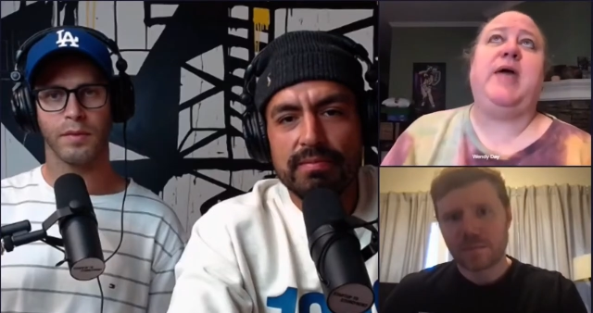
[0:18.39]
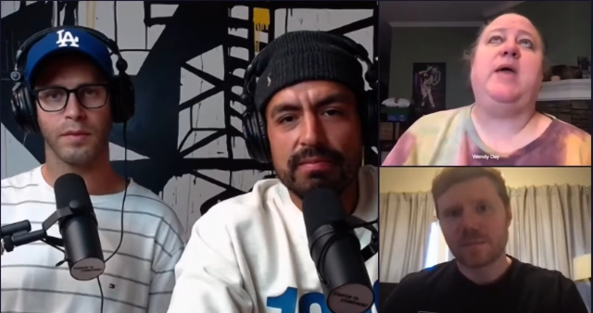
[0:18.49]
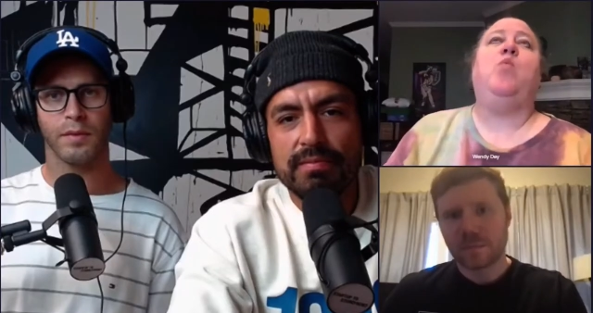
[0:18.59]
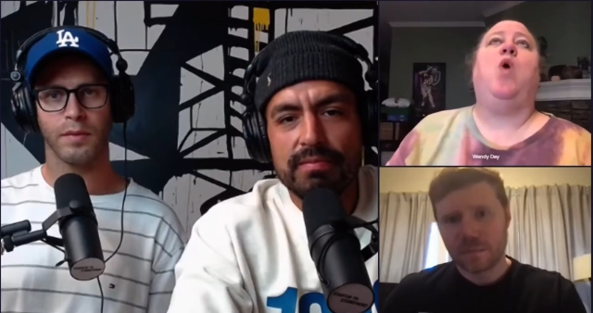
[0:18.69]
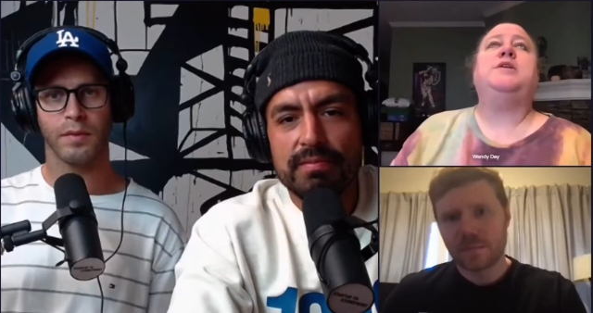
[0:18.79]

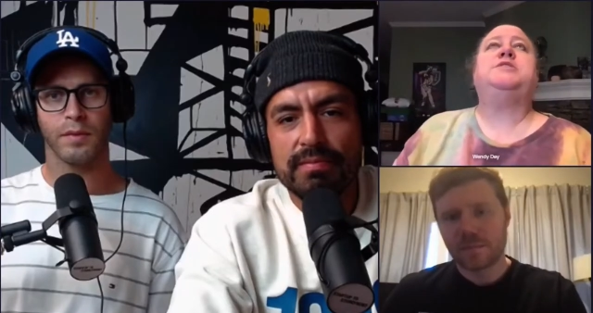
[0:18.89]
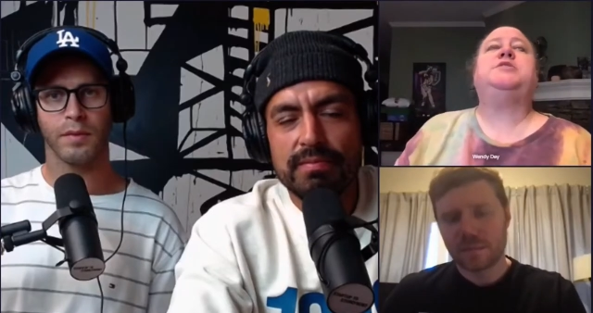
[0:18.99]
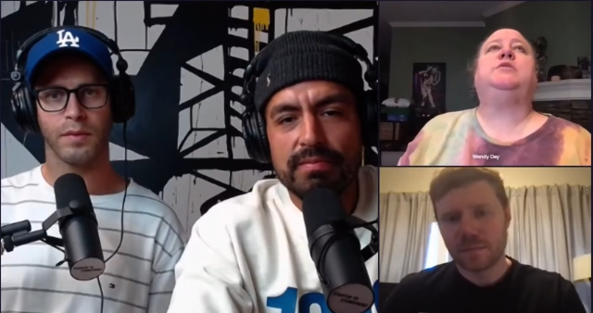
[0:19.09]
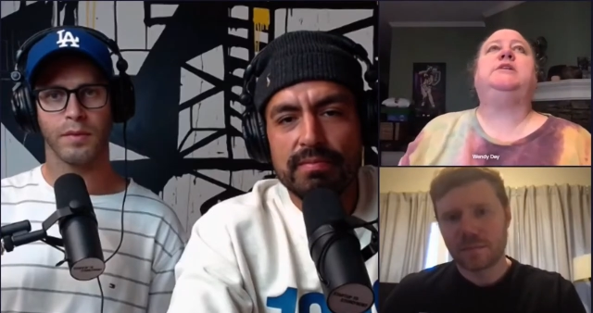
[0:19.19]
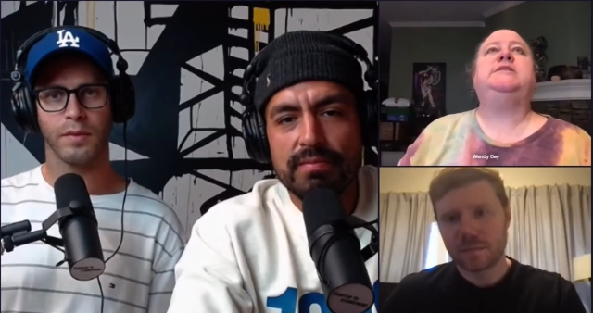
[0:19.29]
Speaker 1: want to
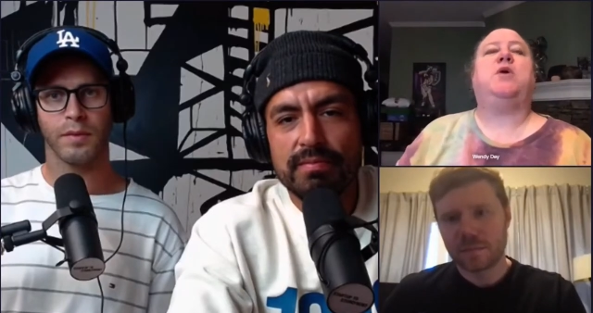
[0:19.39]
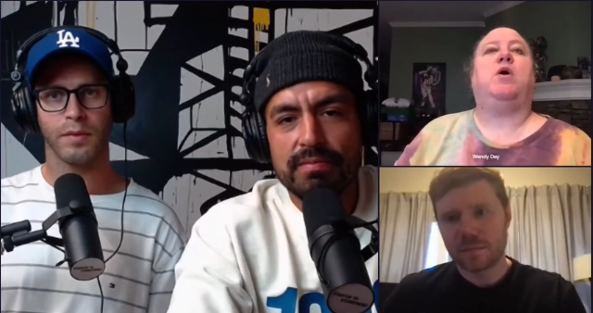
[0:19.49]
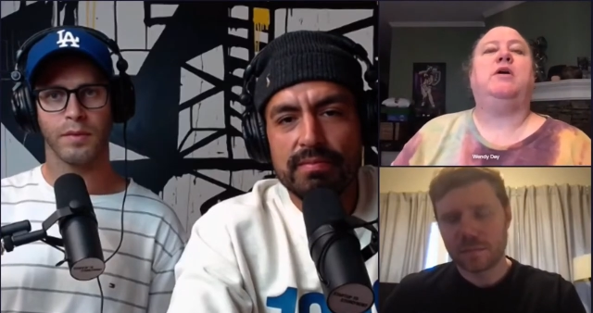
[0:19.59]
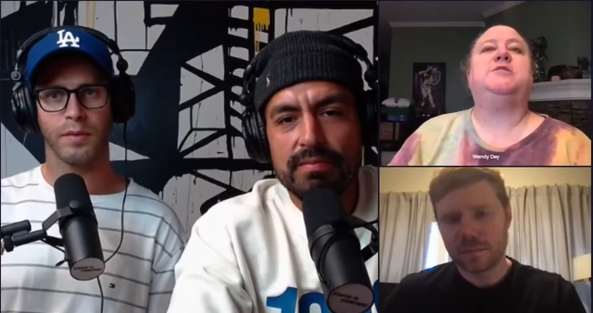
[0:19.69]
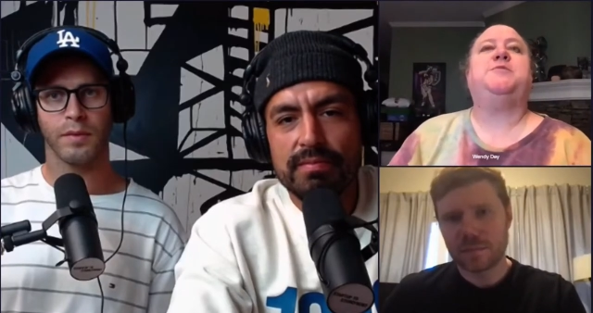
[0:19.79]
release
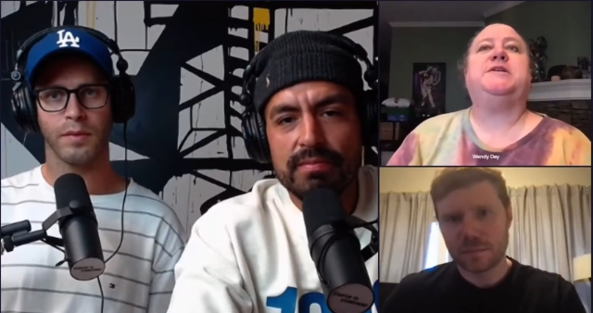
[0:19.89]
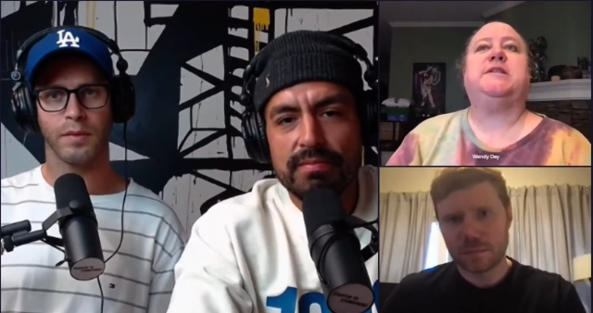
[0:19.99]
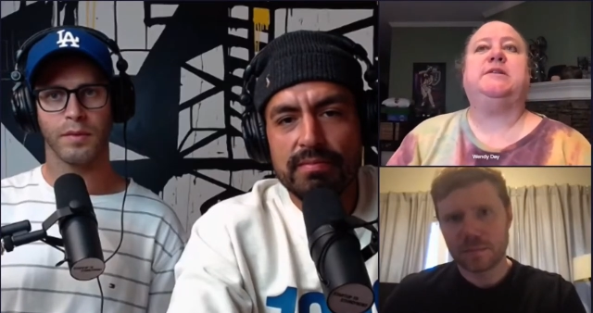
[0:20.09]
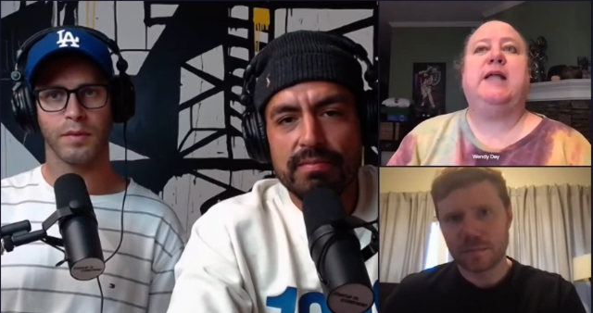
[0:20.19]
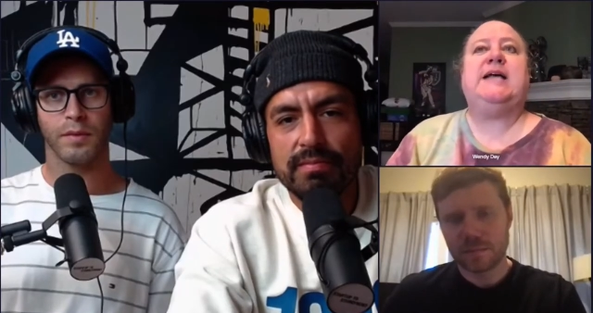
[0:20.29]
artists because
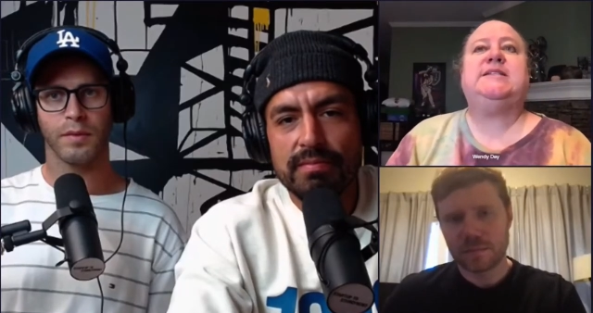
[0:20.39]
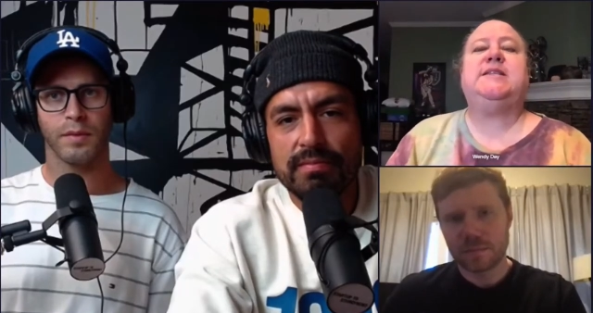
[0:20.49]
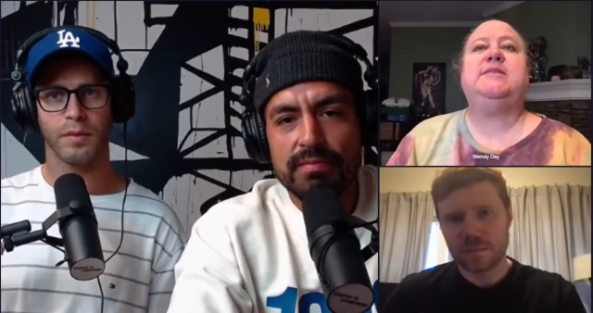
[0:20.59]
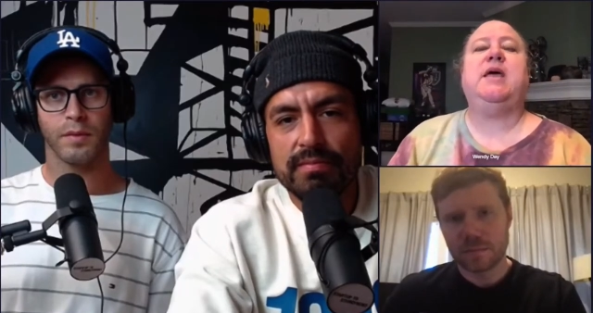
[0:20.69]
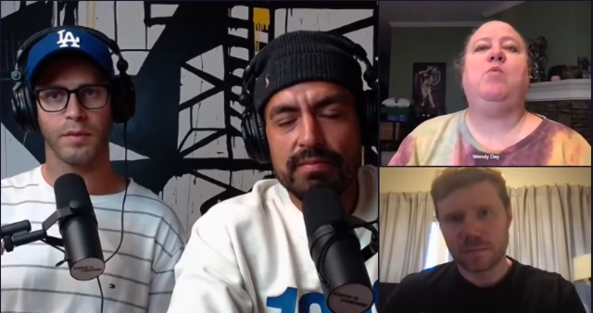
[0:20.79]
the last
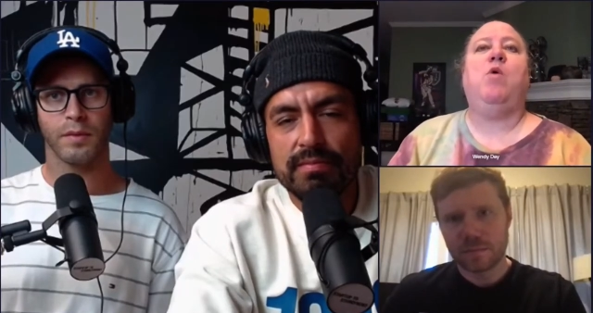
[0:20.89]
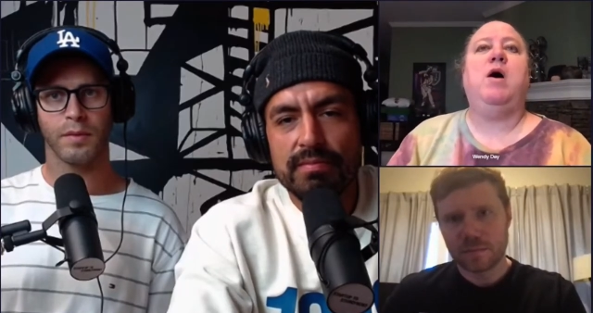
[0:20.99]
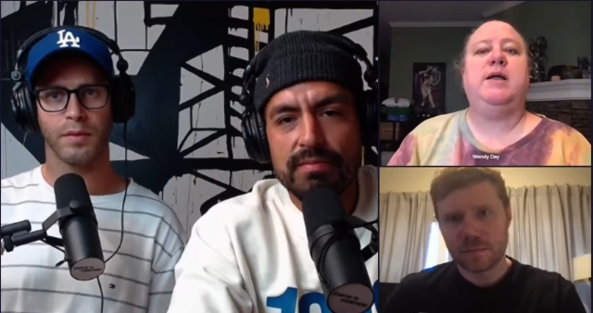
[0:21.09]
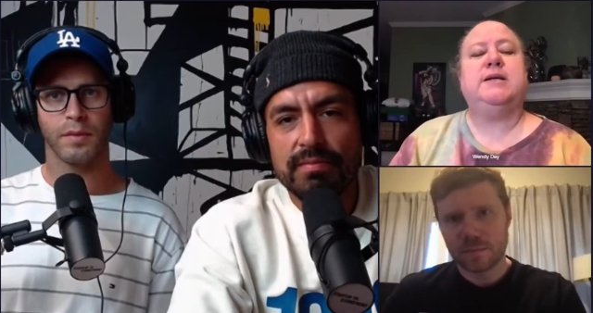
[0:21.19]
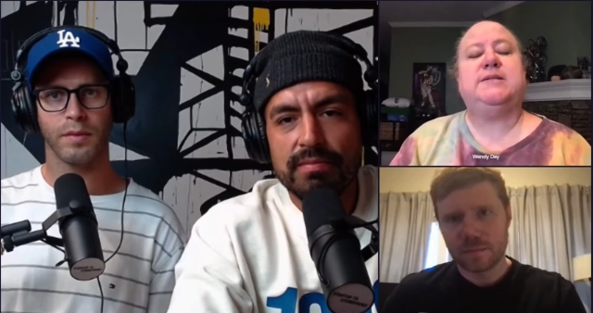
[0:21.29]
thing they
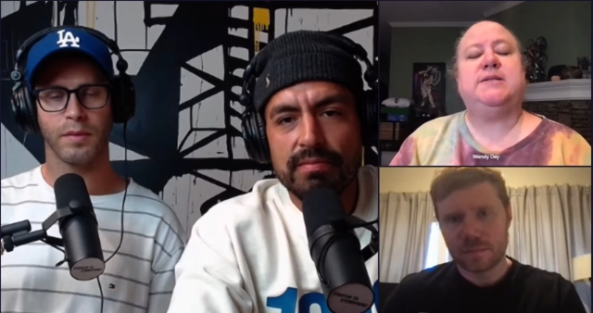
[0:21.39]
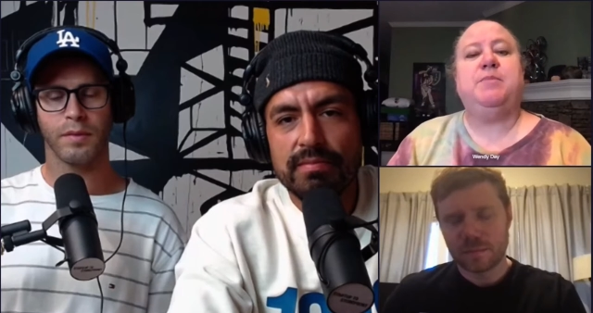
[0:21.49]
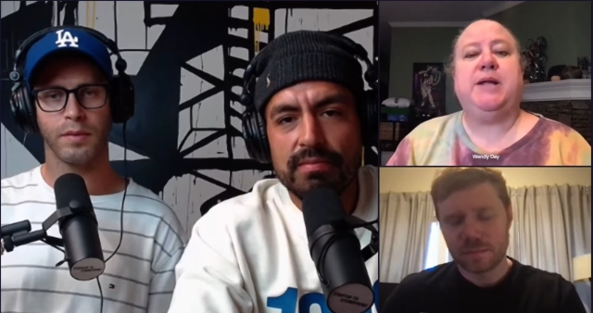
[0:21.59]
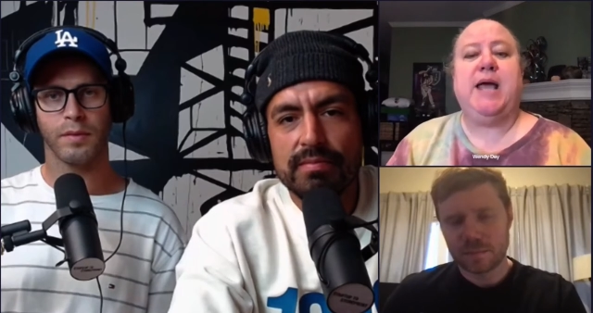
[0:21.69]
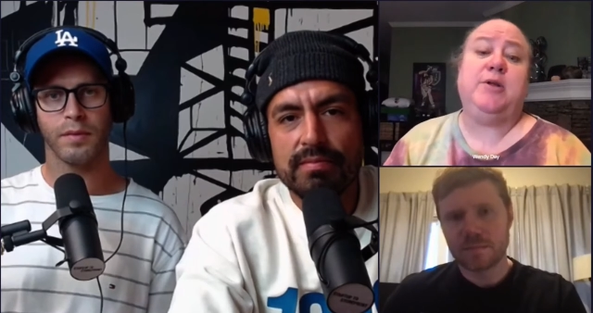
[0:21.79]
want is
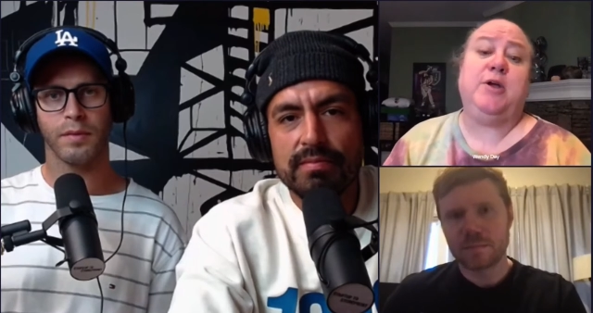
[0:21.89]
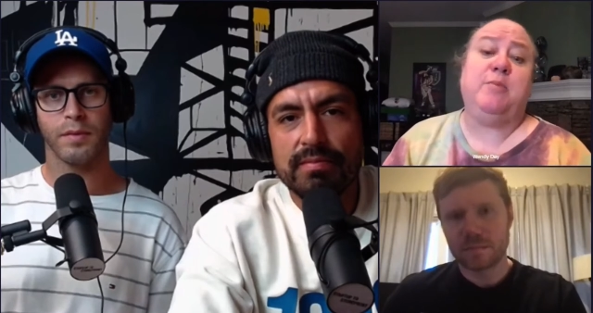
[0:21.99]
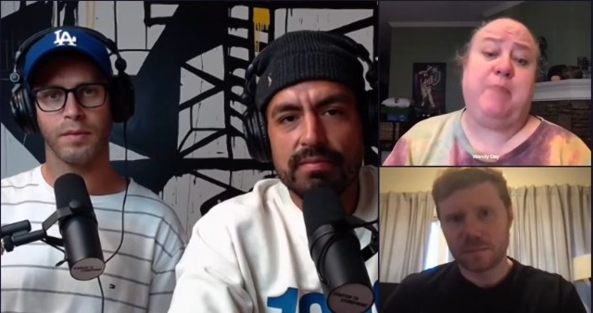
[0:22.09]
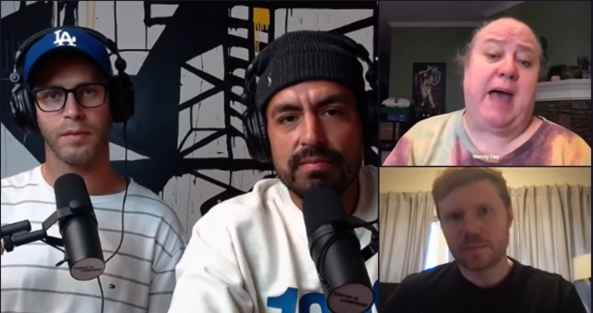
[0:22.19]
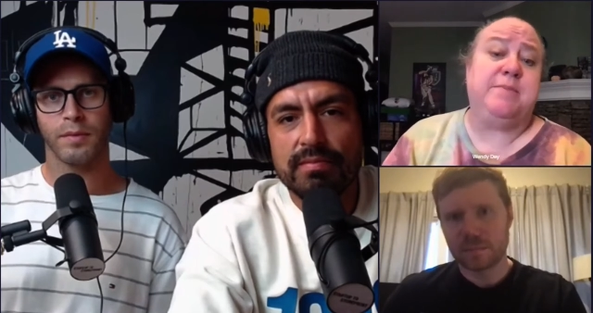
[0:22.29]
somebody out here
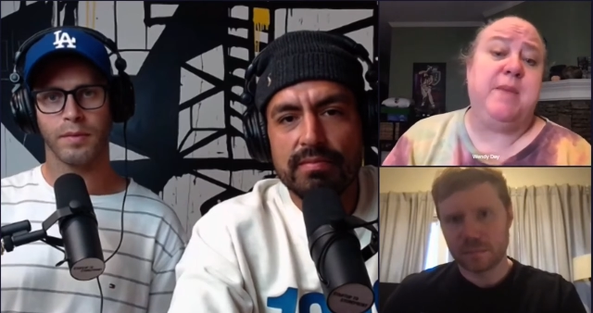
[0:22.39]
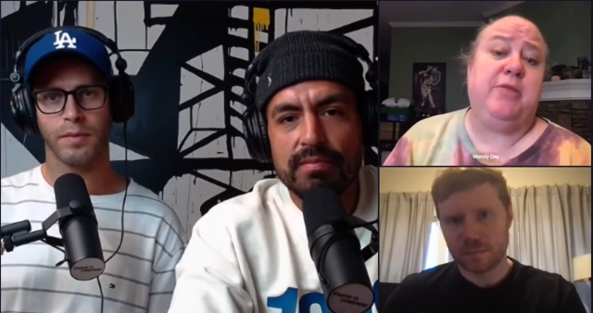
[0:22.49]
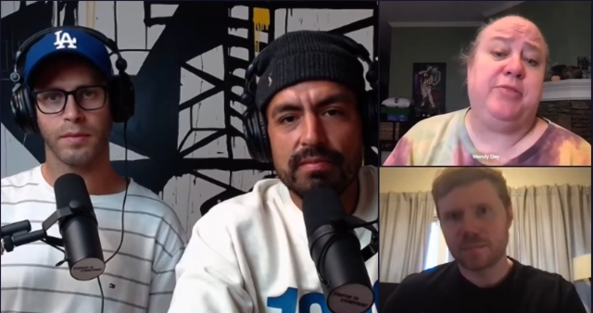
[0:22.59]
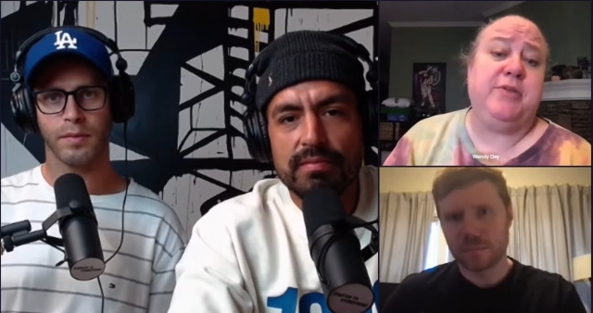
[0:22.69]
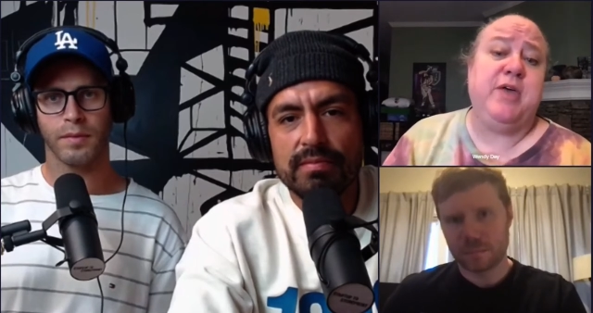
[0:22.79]
bad
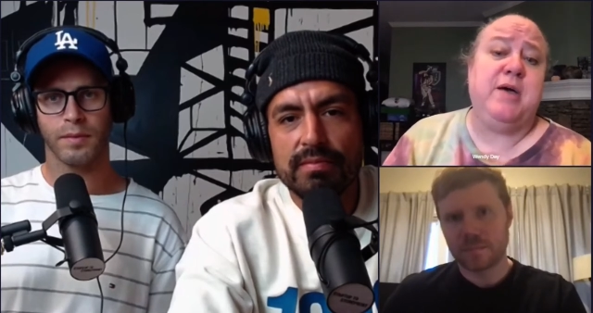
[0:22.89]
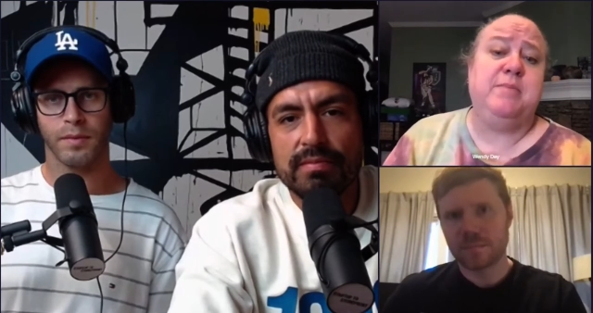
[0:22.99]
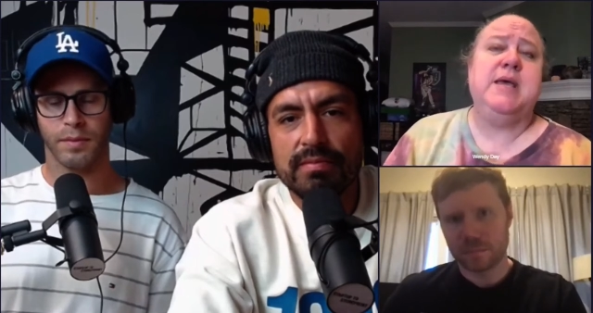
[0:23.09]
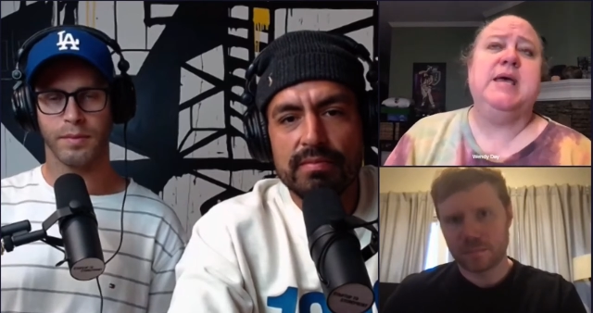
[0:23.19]
mouthing them, hmm.